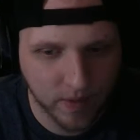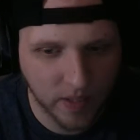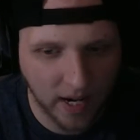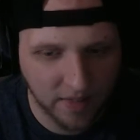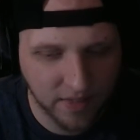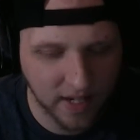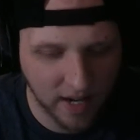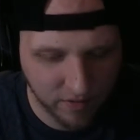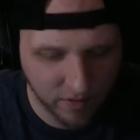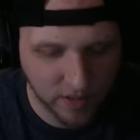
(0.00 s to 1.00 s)
I think
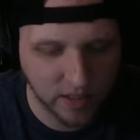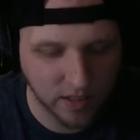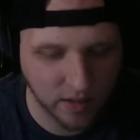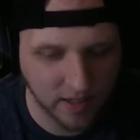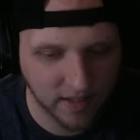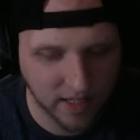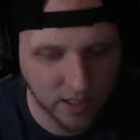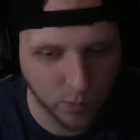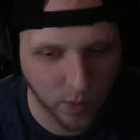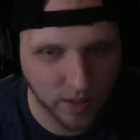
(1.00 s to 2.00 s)
it's a
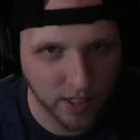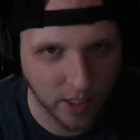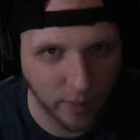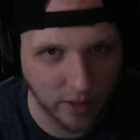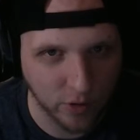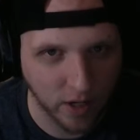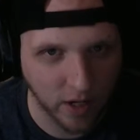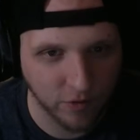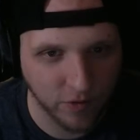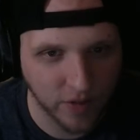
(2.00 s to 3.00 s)
1 terabyte drive,
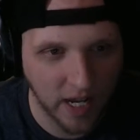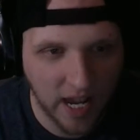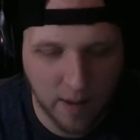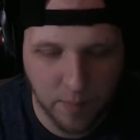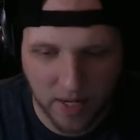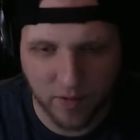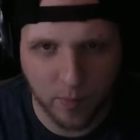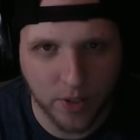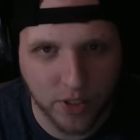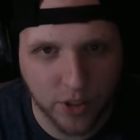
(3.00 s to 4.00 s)
but I have it
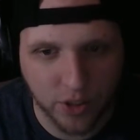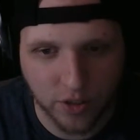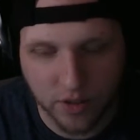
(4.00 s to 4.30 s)
partitioned,